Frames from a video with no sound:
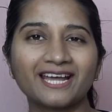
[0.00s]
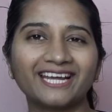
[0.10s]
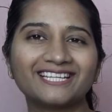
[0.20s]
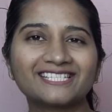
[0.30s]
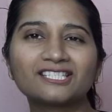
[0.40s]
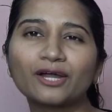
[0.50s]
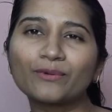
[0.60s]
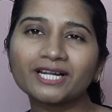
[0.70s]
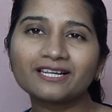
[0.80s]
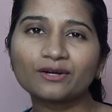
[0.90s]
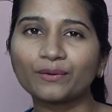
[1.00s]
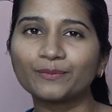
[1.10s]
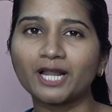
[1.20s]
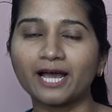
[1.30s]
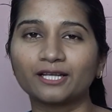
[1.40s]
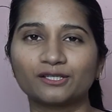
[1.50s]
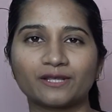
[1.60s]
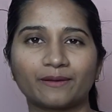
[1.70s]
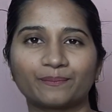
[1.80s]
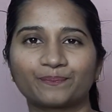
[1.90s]
It is directly replying to
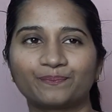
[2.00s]
them.